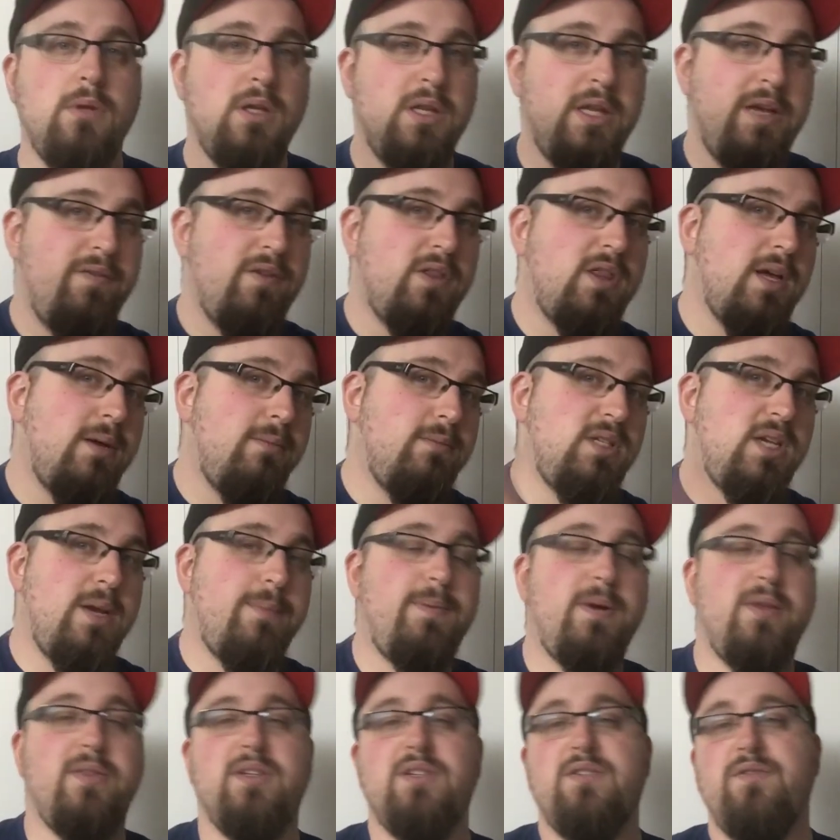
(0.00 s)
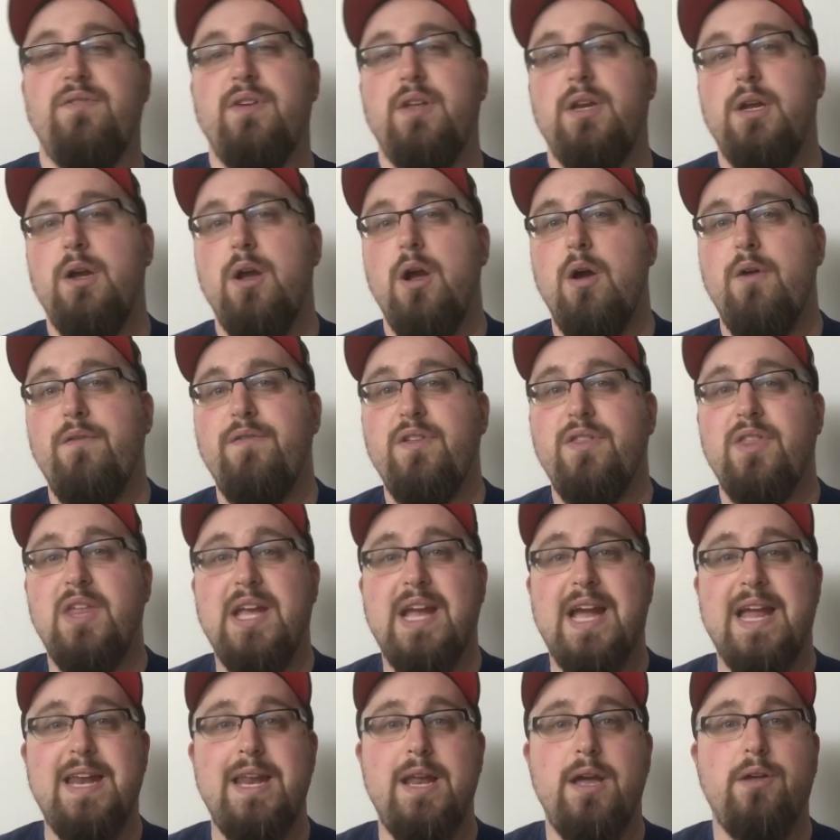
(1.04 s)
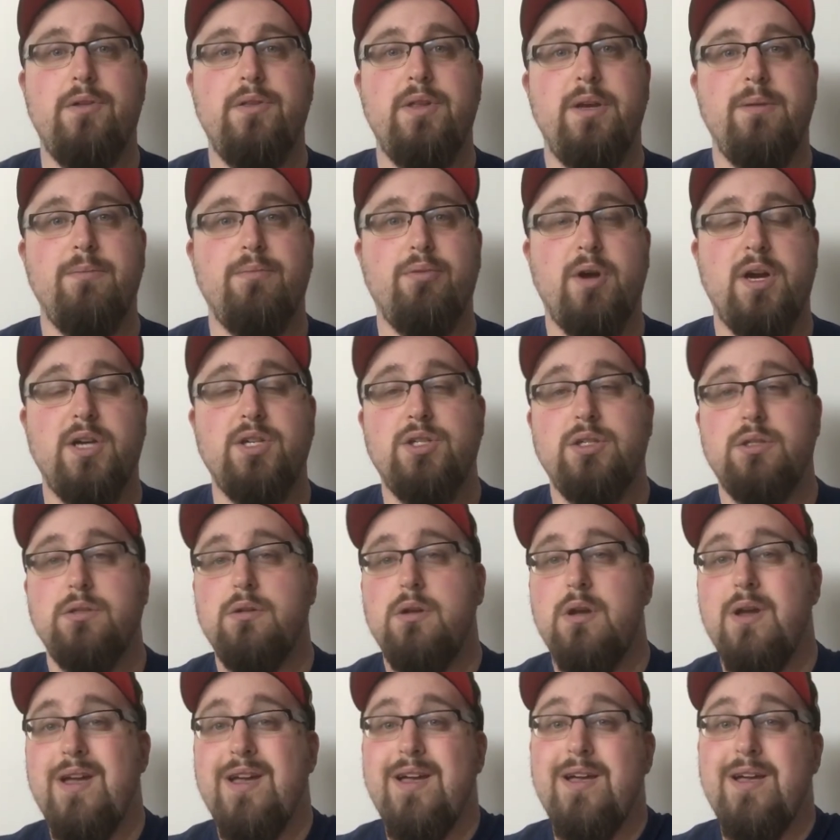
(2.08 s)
Leave a thumbs up on this video if you think I nailed the impression.